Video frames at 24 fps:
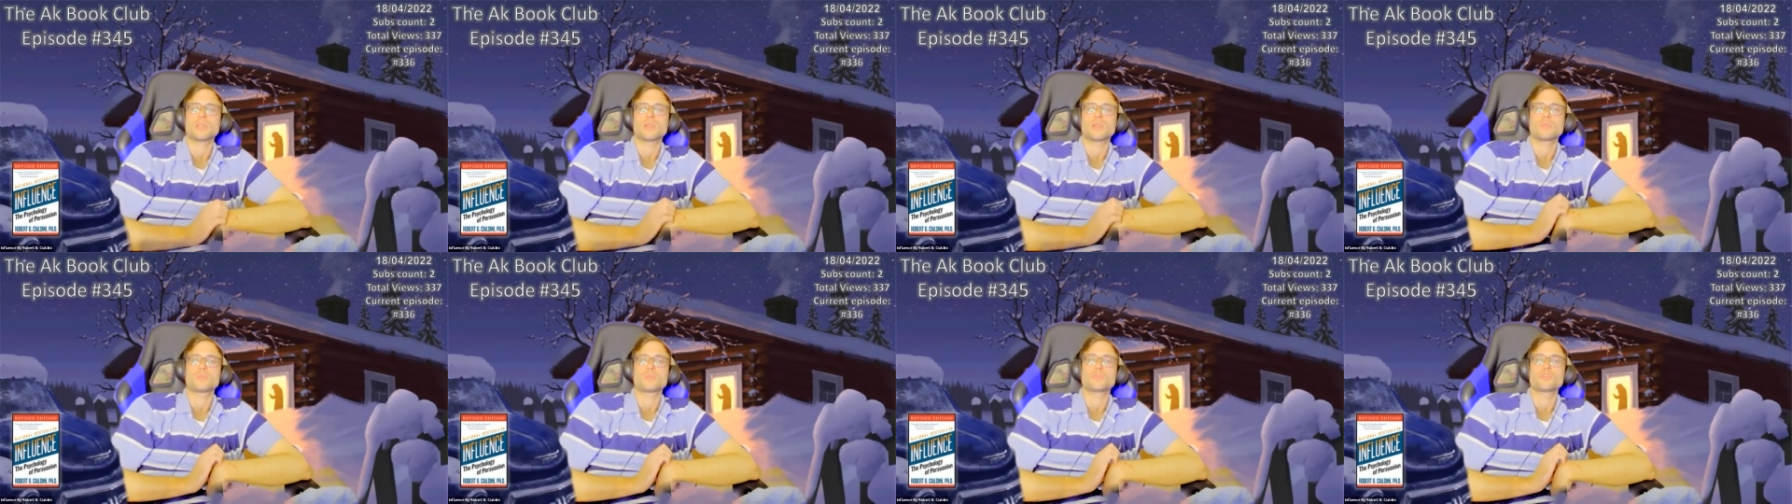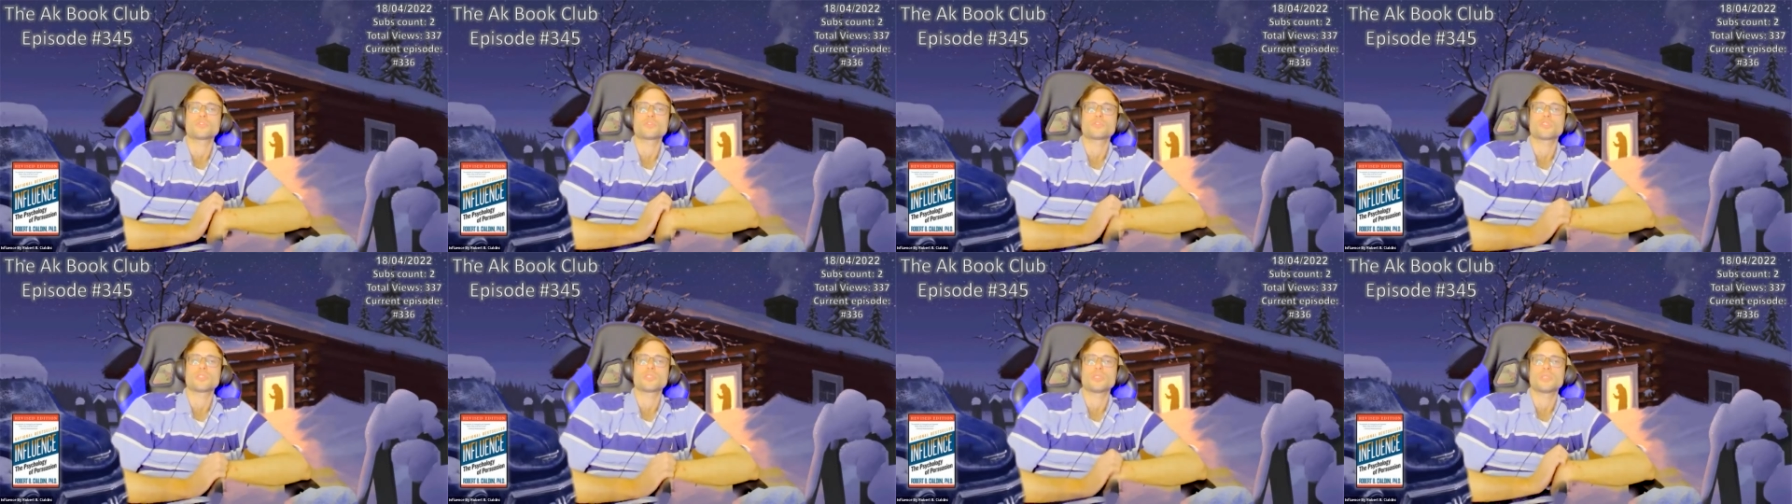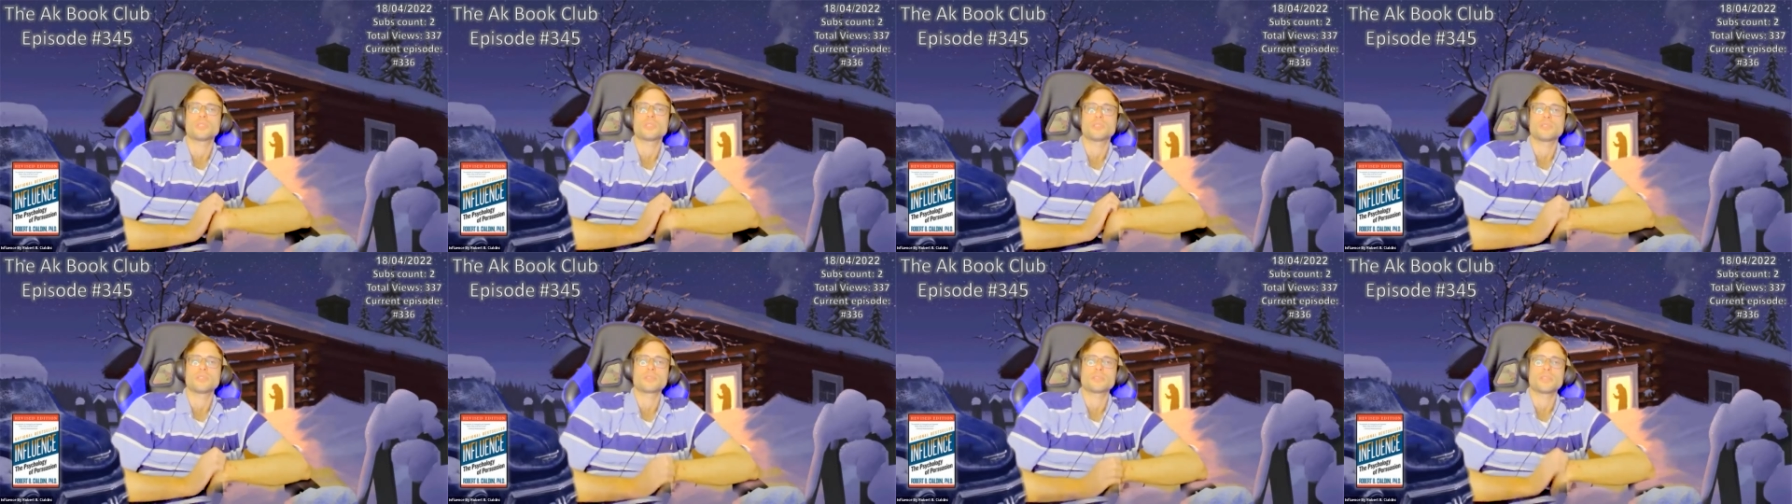pushed
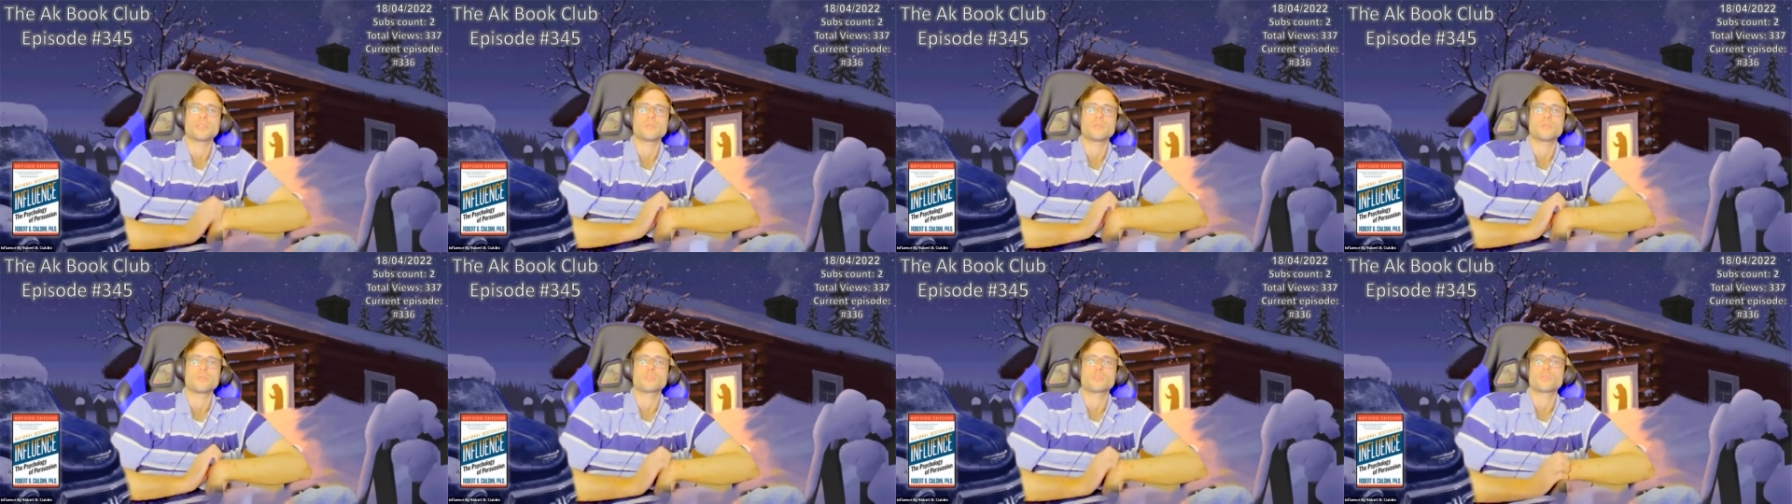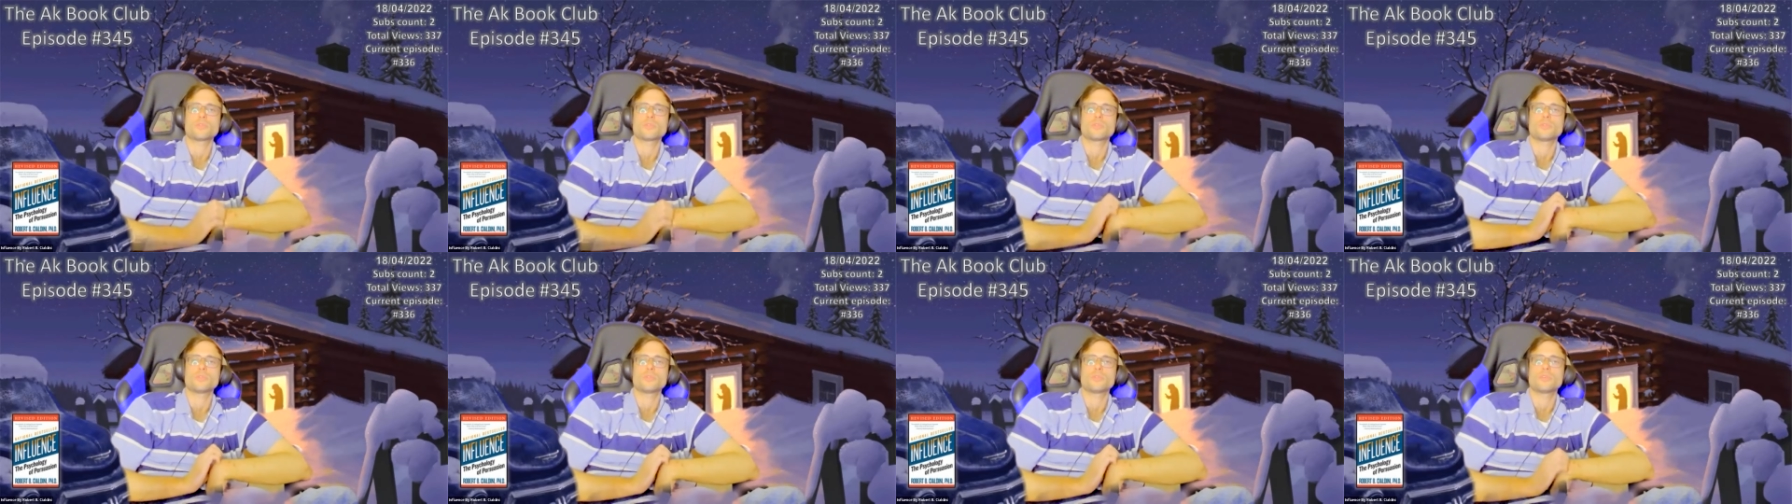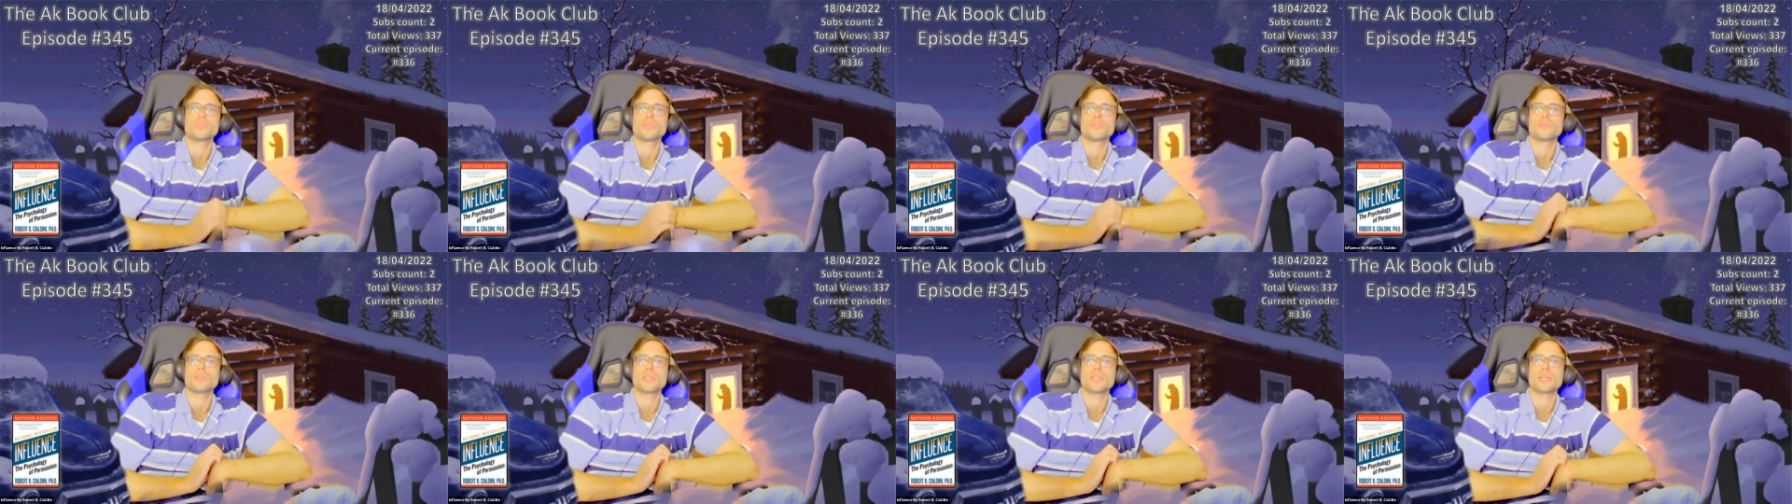them to
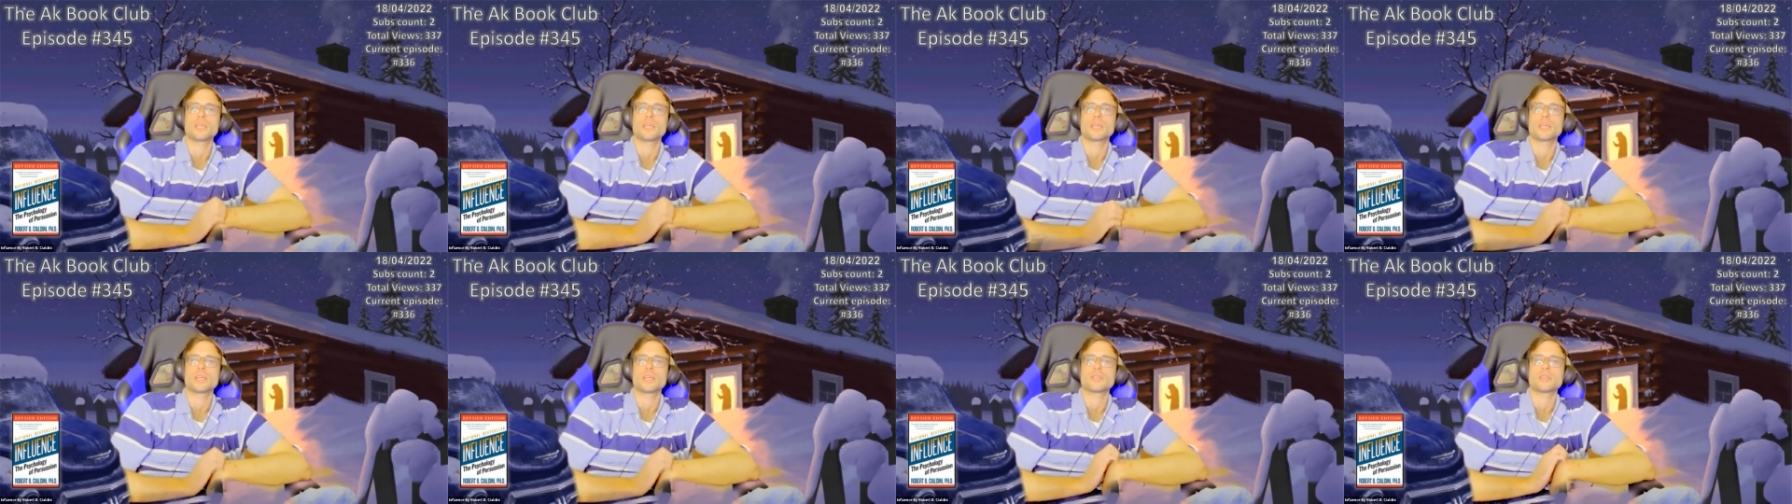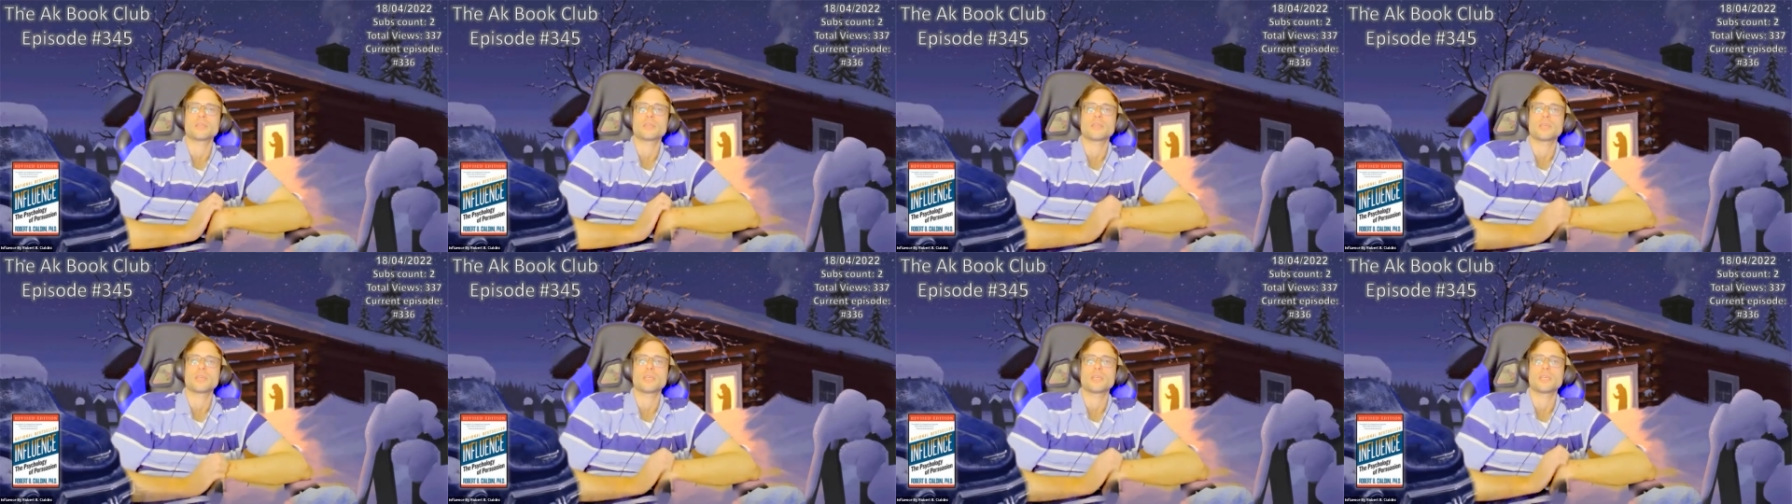even greater